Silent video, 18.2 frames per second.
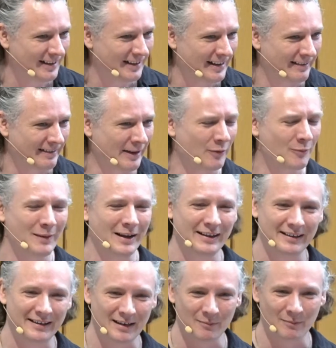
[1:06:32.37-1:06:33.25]
They
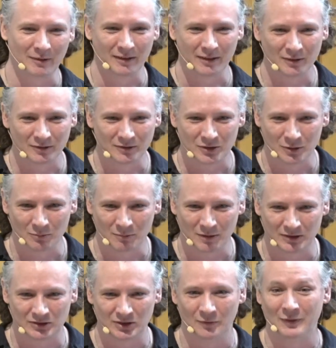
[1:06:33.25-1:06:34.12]
reminded him a little too
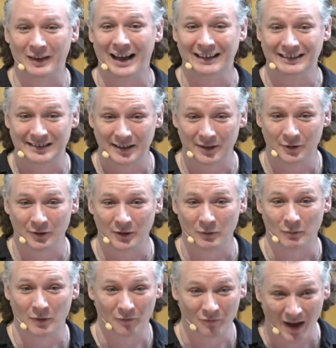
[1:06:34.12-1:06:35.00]
much of the
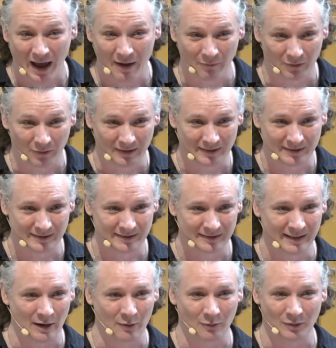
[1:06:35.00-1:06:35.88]
itinerant
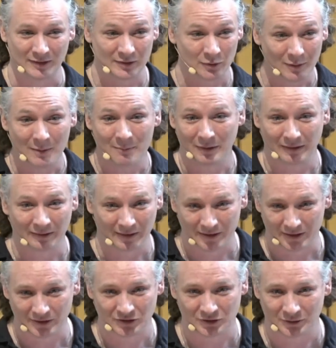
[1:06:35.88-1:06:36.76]
revivalists that were sweeping the
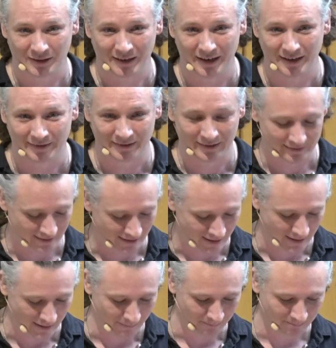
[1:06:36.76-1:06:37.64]
country at the
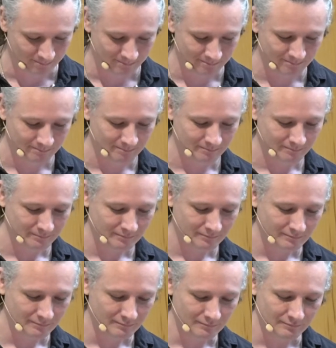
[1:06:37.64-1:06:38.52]
time.
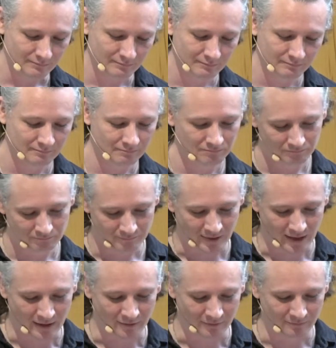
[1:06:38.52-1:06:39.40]

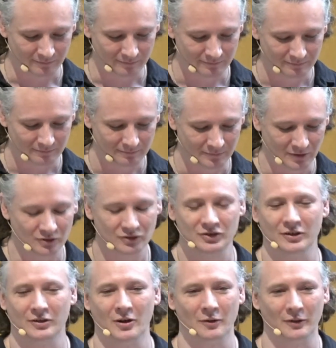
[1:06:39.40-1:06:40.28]
Now, you
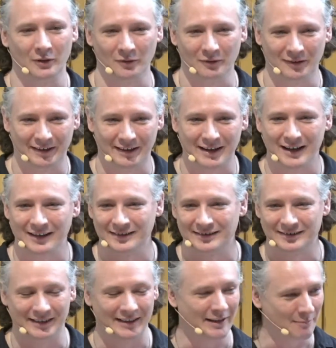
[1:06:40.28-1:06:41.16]
should know the only
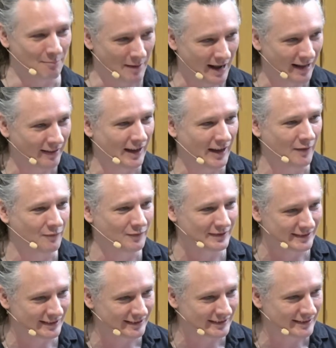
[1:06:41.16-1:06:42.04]
constant in my life
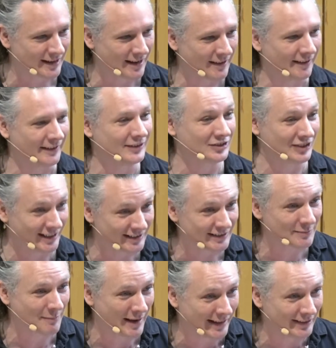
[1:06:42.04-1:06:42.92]
since college
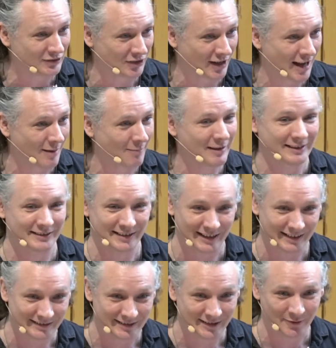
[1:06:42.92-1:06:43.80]
is my job as an
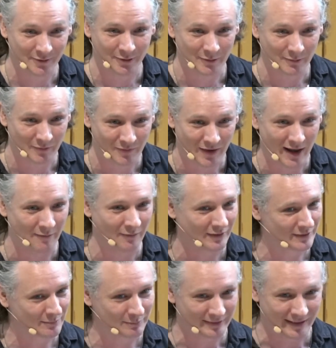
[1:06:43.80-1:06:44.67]
itinerant
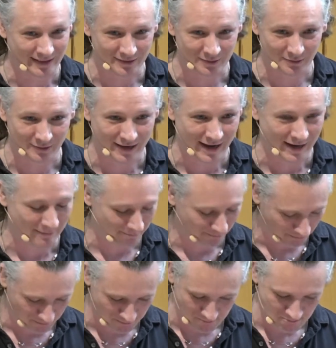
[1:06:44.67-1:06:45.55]
revivalist, but that's okay.
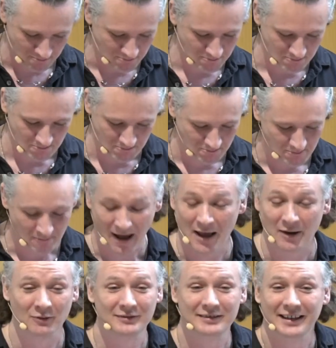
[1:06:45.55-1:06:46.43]

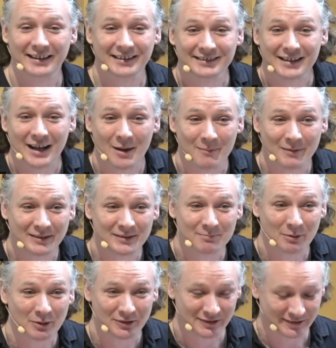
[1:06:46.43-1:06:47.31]
I don't take his comments
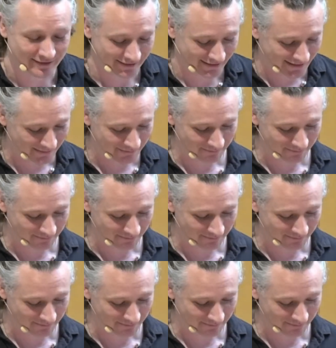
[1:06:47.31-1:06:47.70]
personally.